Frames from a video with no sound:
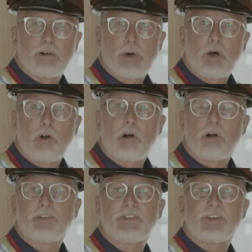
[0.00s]
about
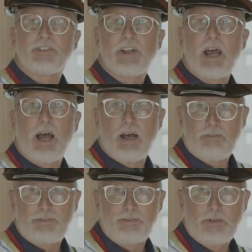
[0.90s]
R6.5,
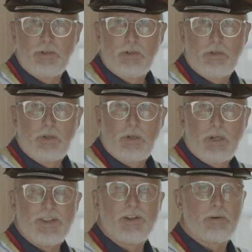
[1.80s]

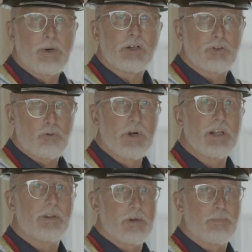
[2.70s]
and they're about
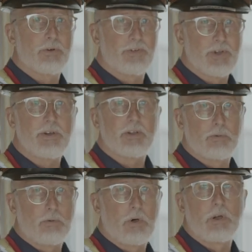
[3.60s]
23% of the
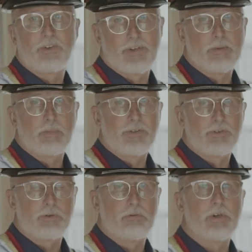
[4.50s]
wall assembly. So
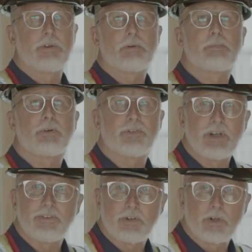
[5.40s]

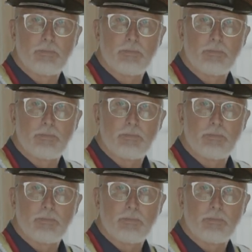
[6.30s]
23% is going to